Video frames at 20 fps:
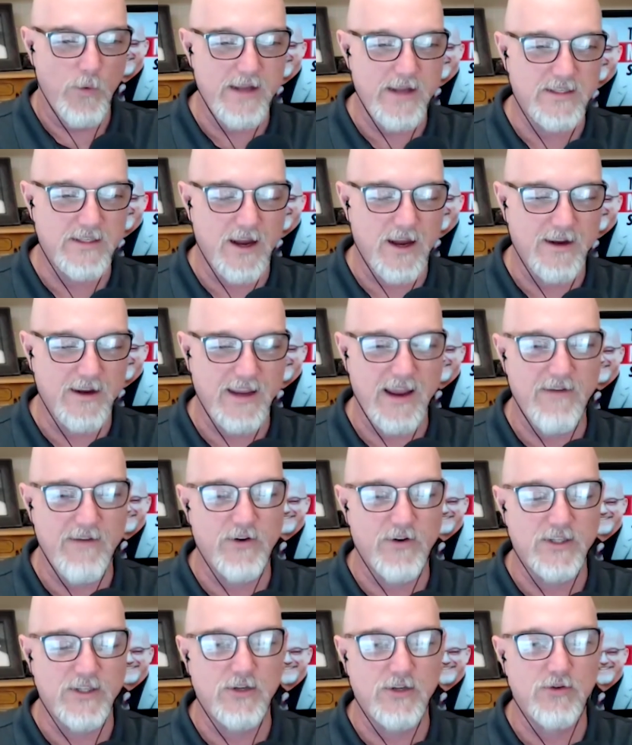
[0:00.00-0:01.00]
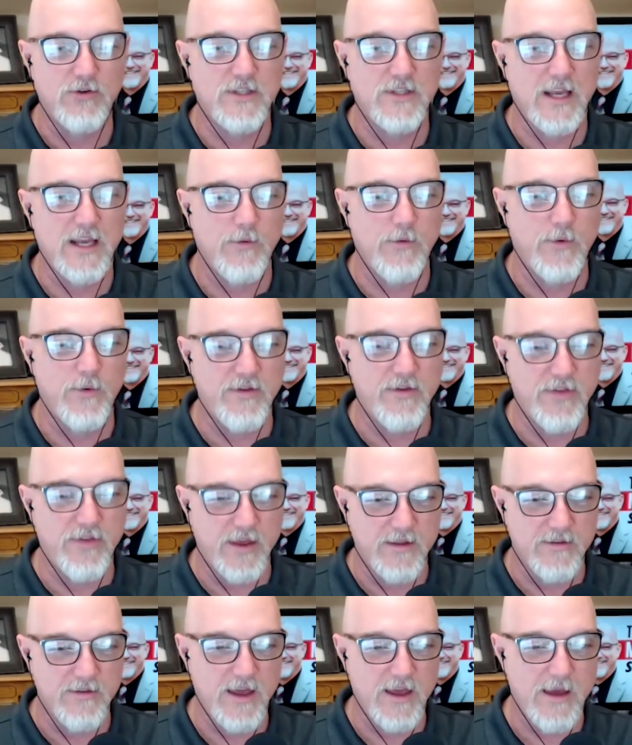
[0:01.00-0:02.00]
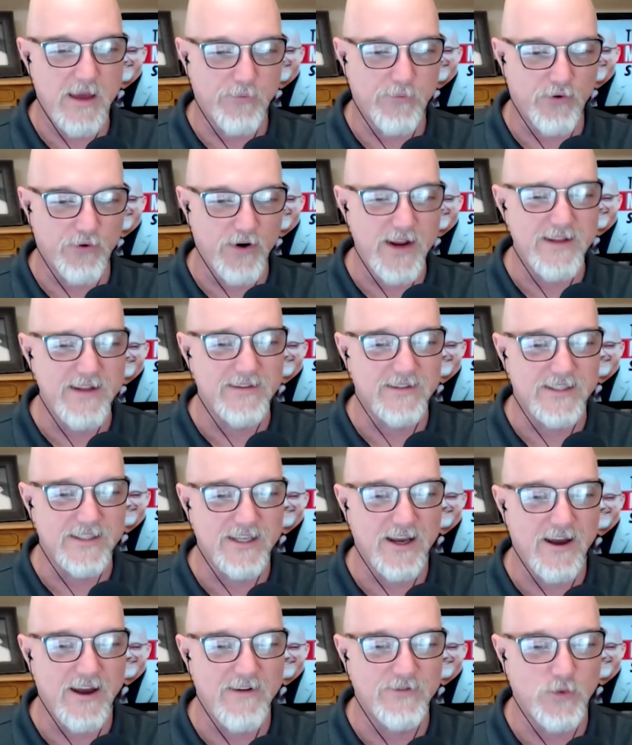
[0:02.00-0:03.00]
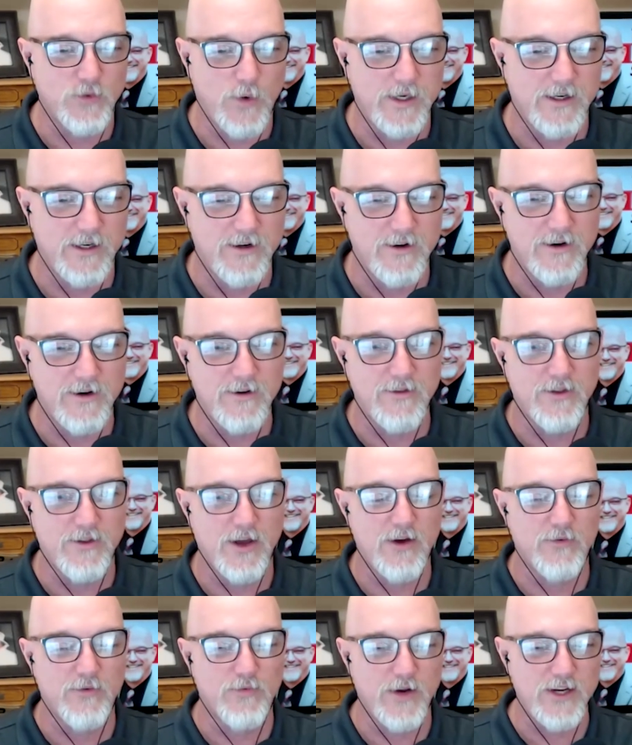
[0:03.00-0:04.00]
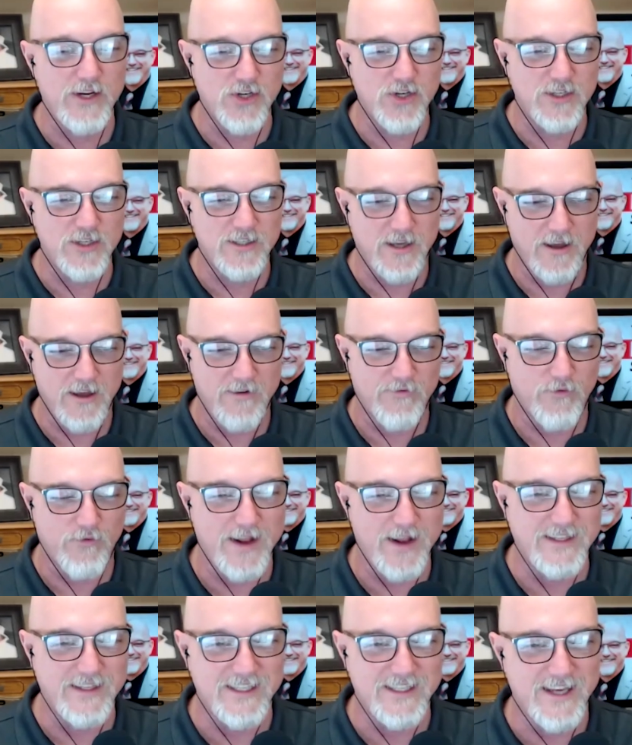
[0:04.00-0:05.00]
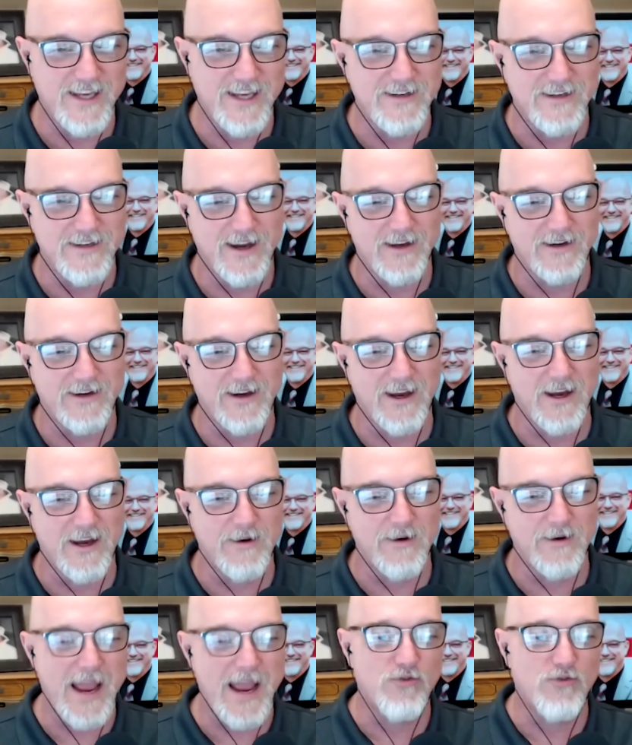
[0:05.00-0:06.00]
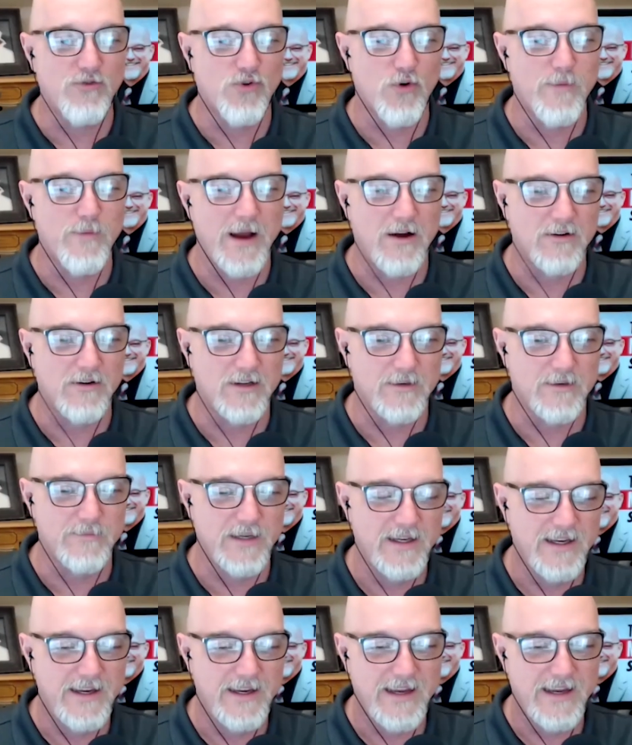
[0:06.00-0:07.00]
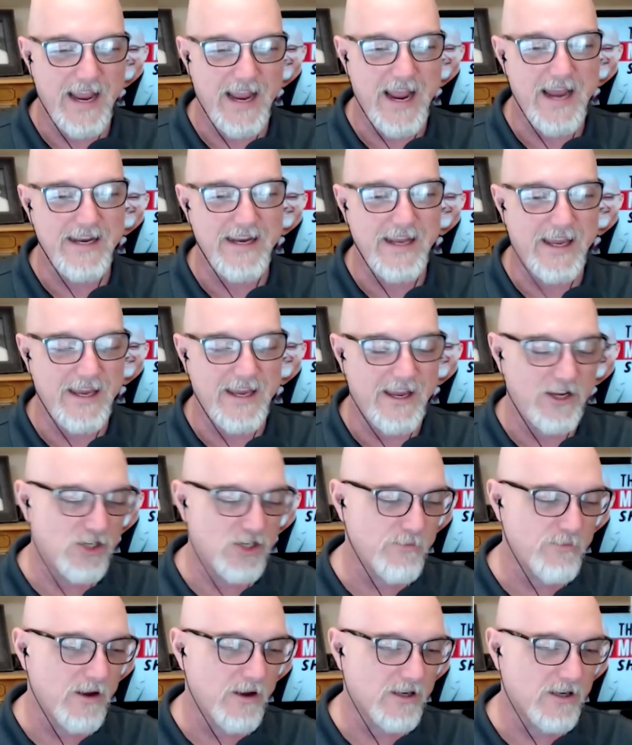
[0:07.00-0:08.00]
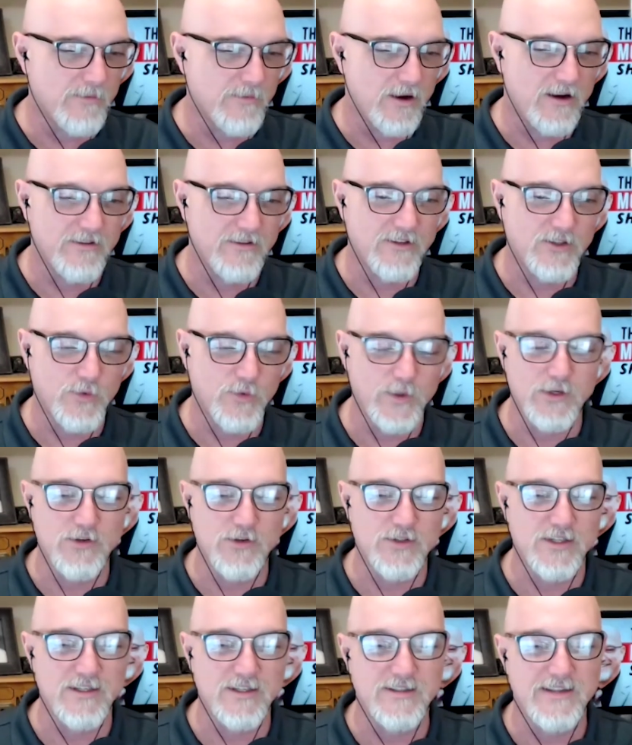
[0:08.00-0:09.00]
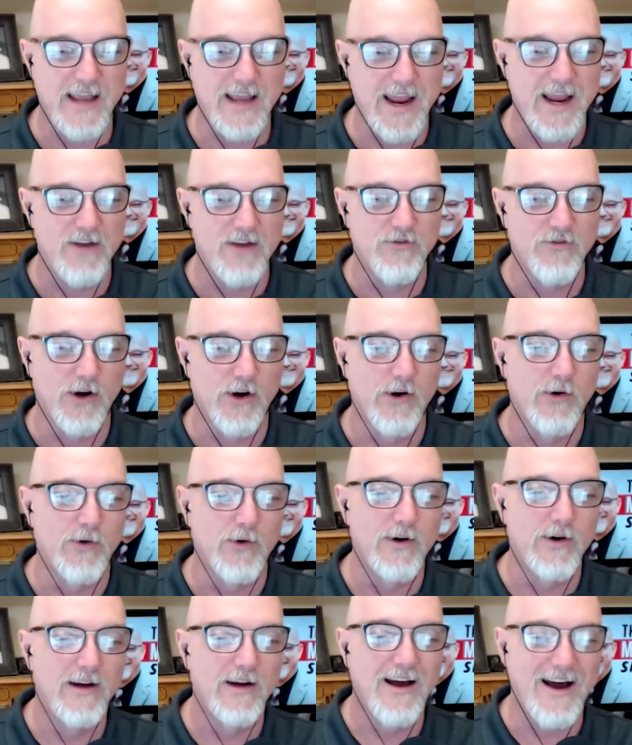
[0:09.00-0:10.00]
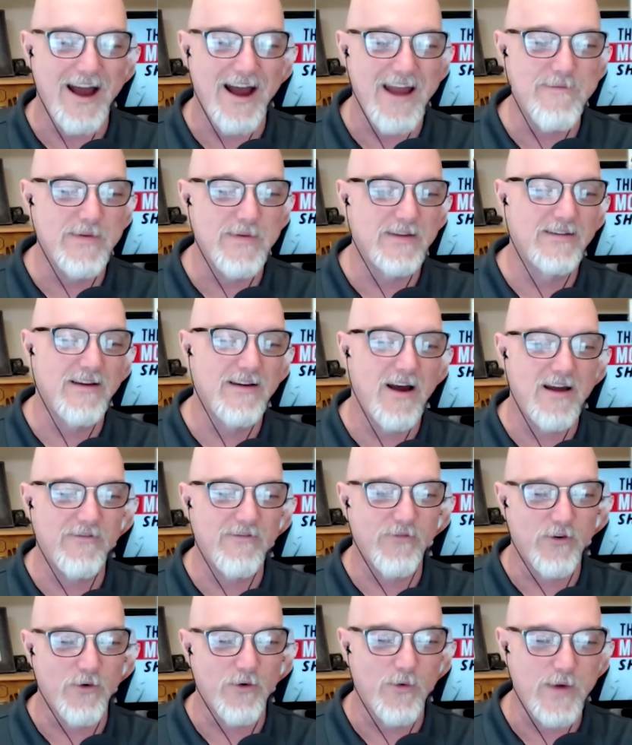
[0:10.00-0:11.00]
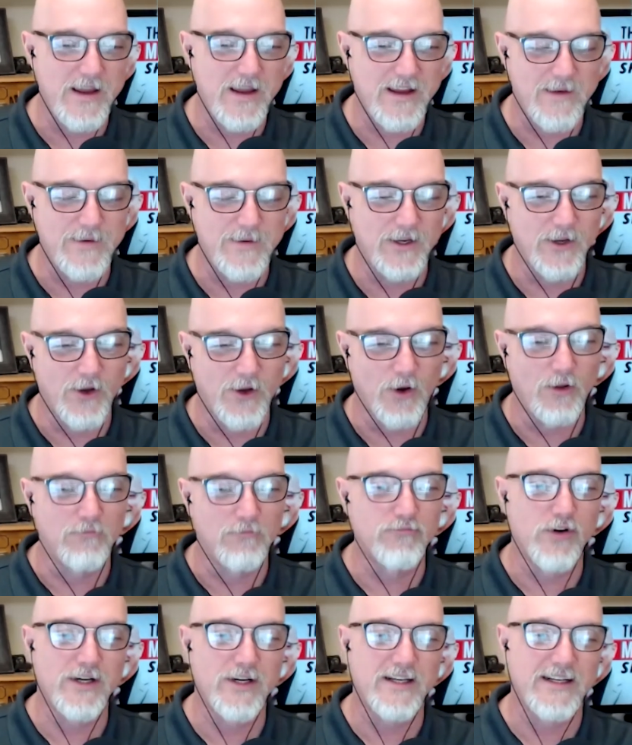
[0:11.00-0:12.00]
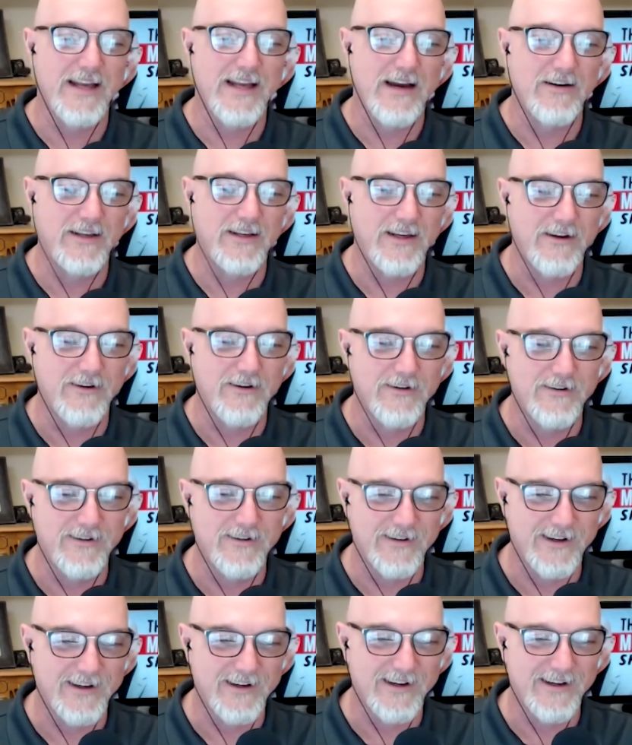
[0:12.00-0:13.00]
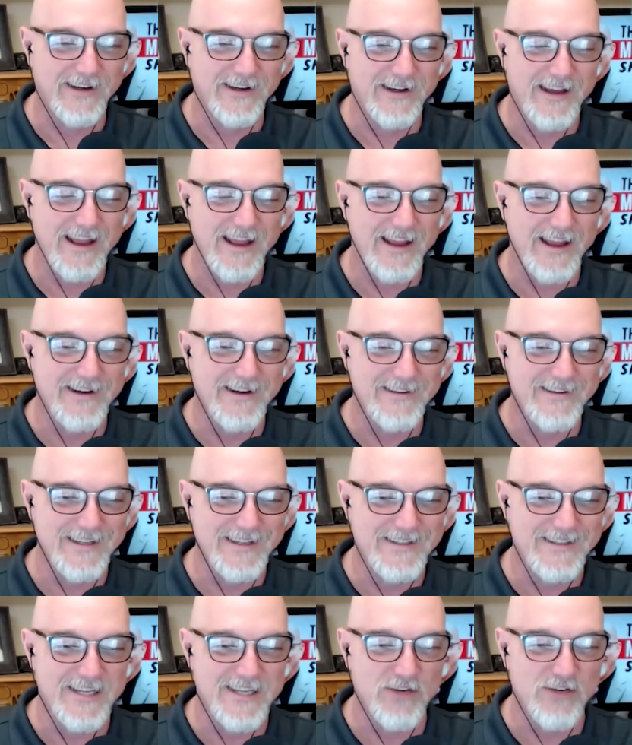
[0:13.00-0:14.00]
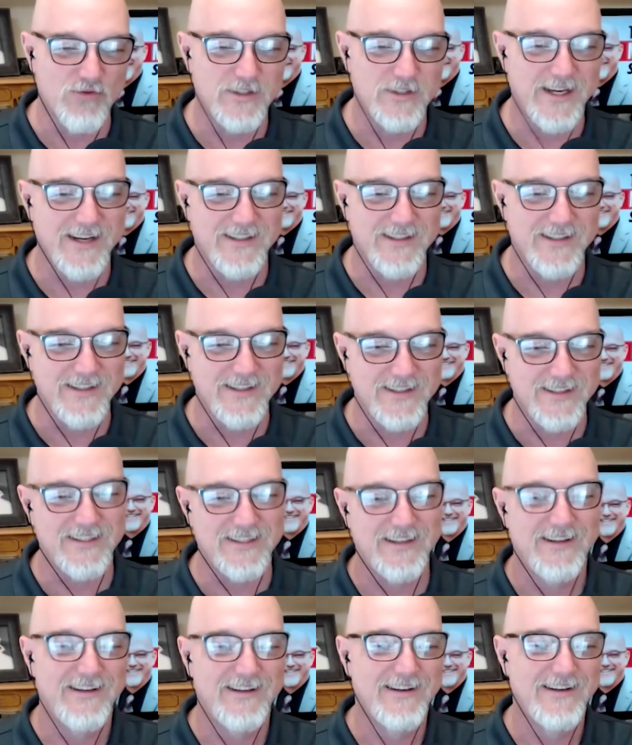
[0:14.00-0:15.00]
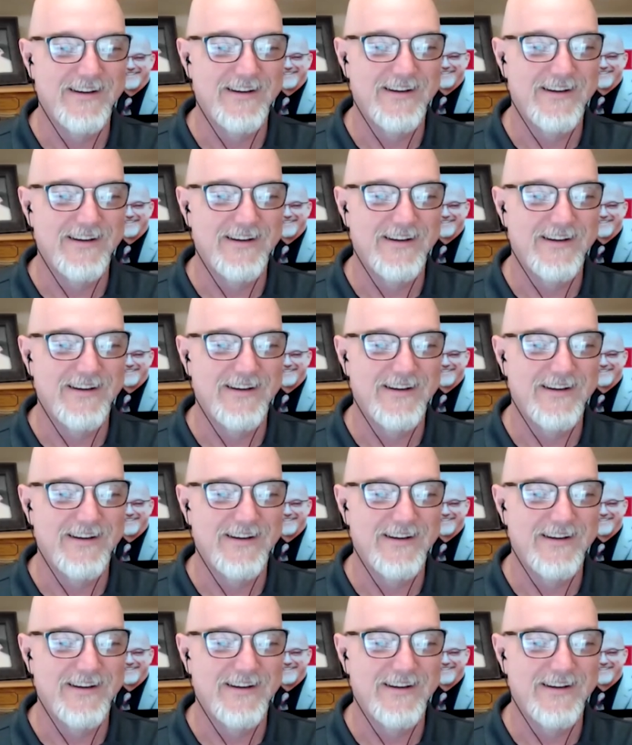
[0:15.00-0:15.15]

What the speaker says: We talk every Tuesday with the Prince of Twitter, the Regent of RedState.com, Andrew Malcolm at AH Malcolm on the Twitters. Is Andrew, I've been gone for a week. I've been gold bricking out here and in Central Texas.